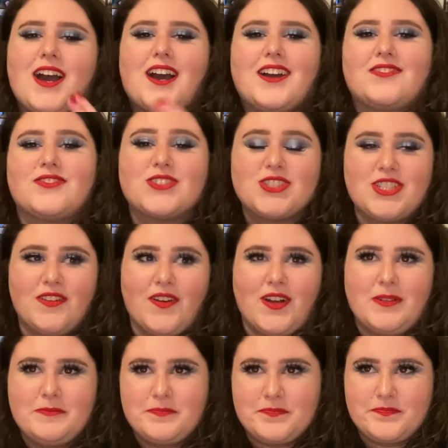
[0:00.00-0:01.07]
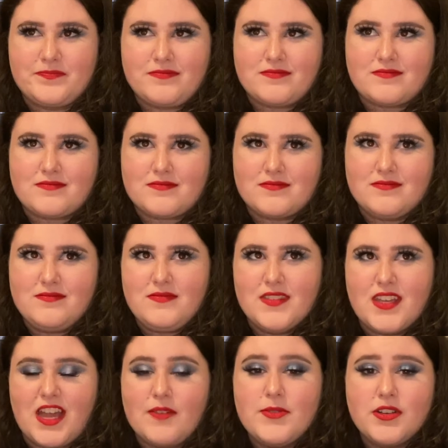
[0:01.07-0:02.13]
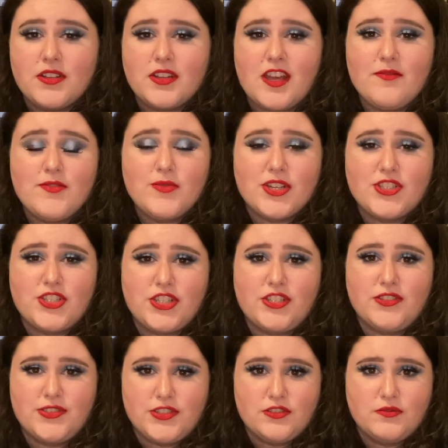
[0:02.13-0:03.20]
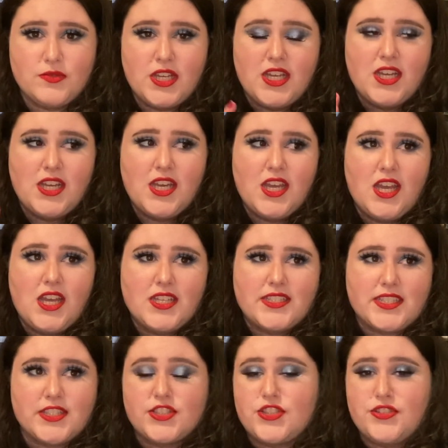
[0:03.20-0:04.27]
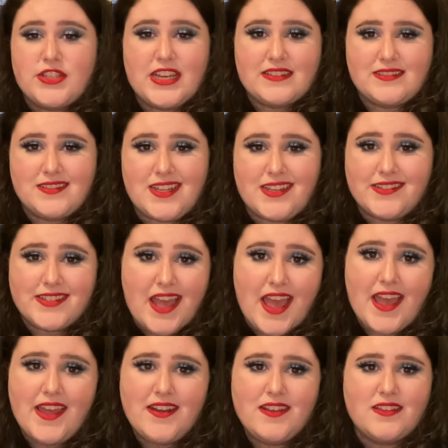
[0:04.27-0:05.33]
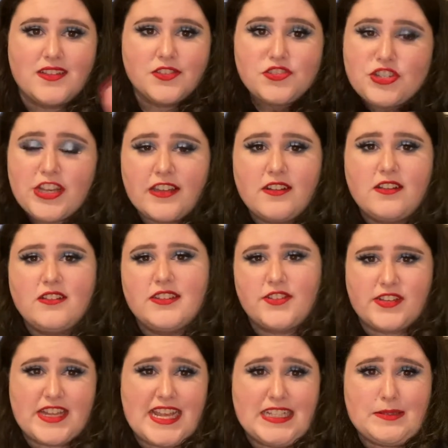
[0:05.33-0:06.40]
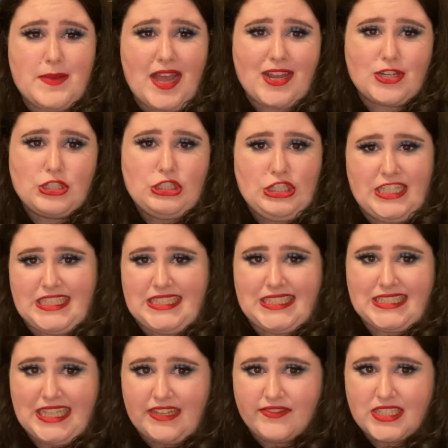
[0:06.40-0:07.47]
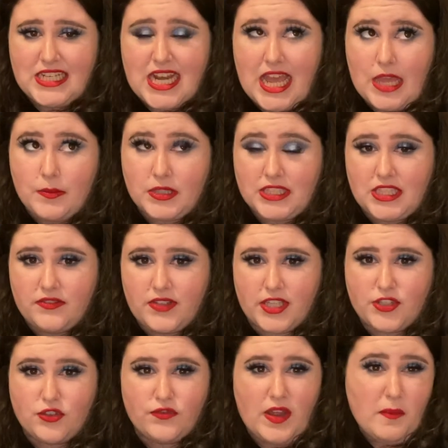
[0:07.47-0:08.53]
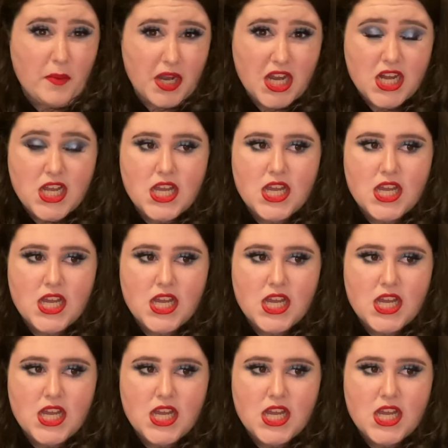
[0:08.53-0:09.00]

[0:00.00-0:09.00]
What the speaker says: first of all, I've been watching YouTube since 2010. This channel, it dates back to 2011, I believe, like November.